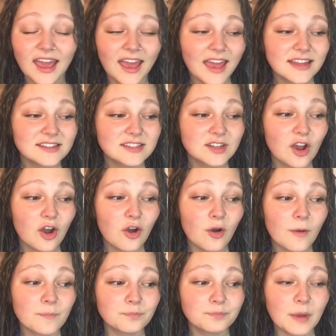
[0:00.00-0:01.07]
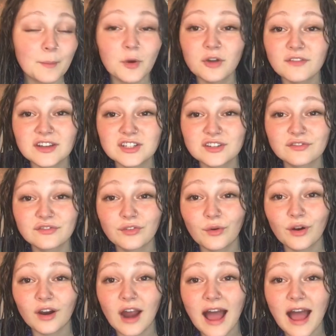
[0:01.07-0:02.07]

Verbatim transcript: And so my motivation for